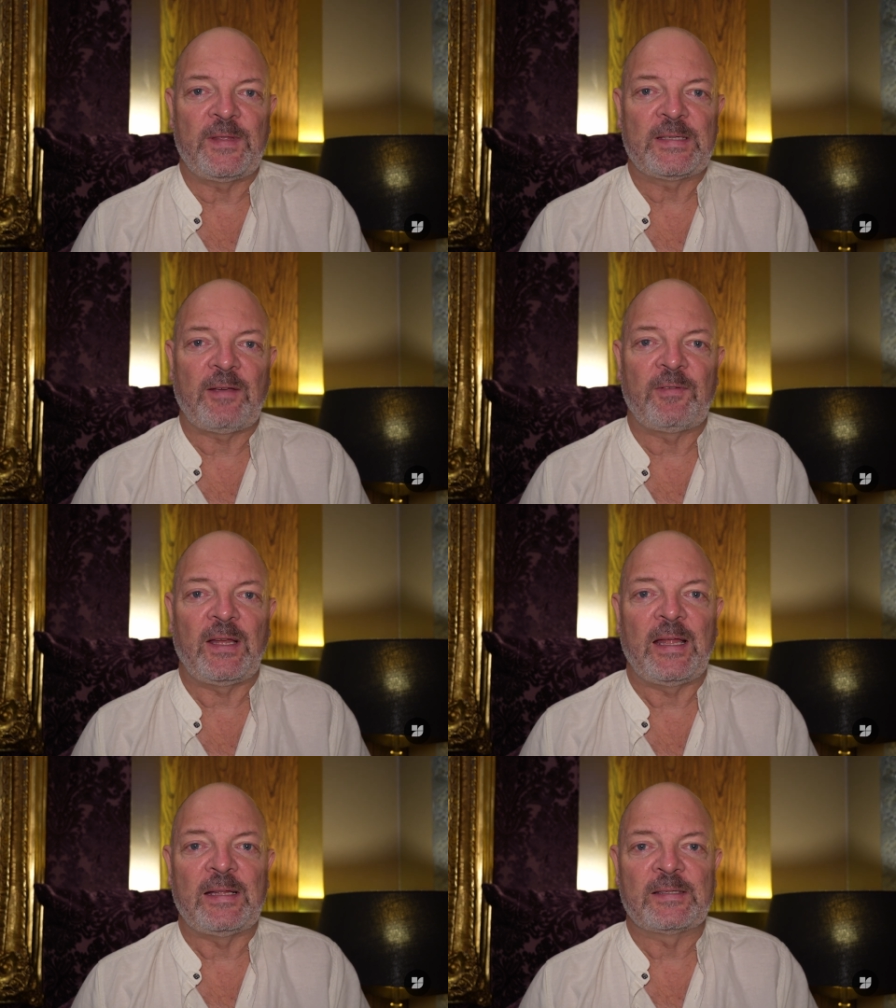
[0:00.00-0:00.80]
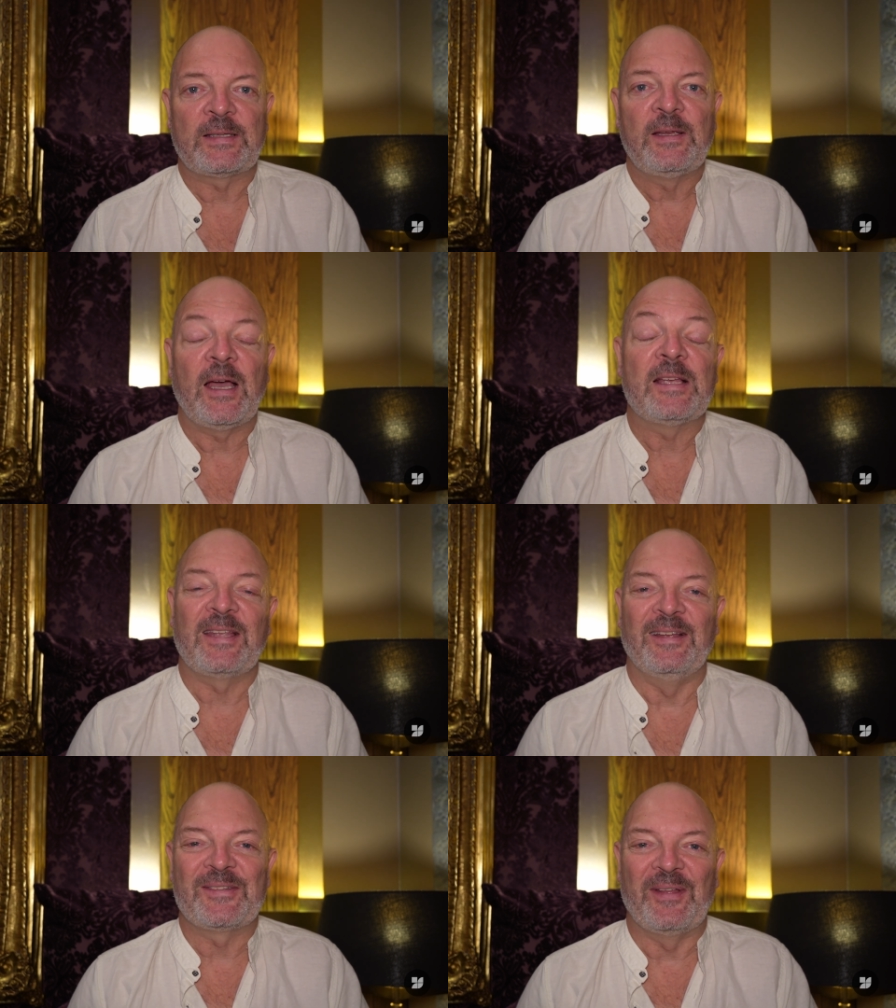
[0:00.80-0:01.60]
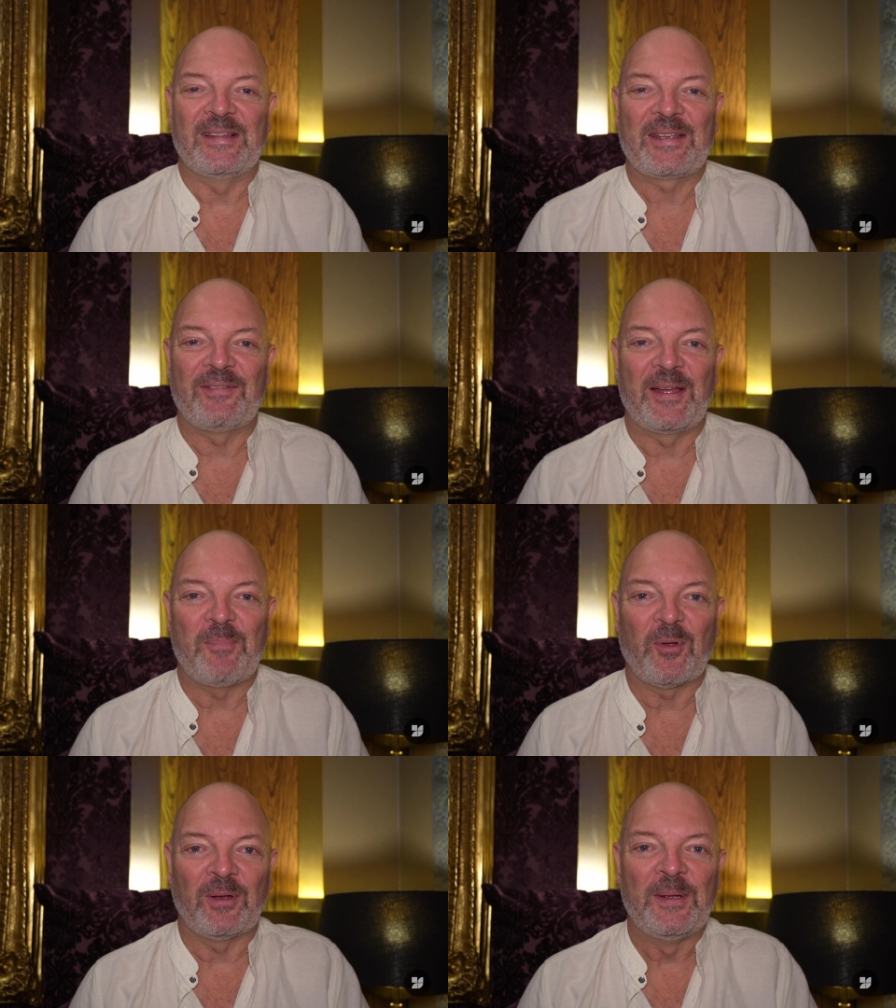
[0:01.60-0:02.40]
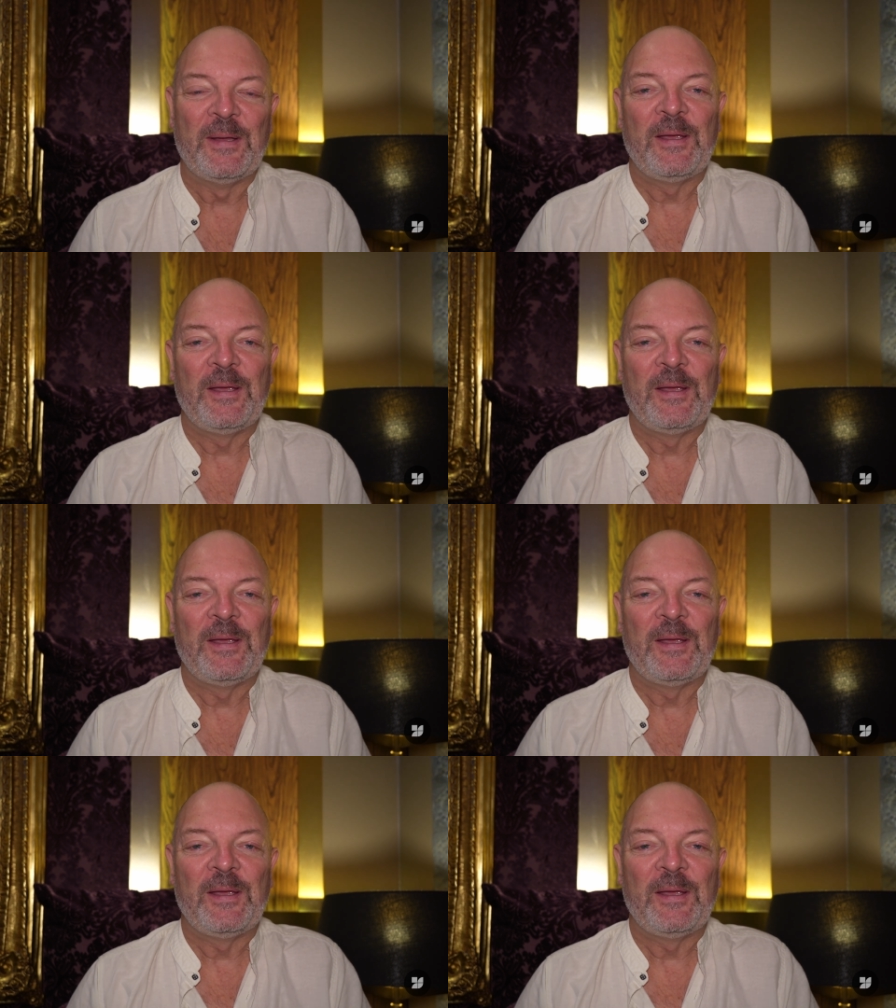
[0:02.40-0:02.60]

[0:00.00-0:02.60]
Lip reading: the 7-eye lens, the 7-eye model.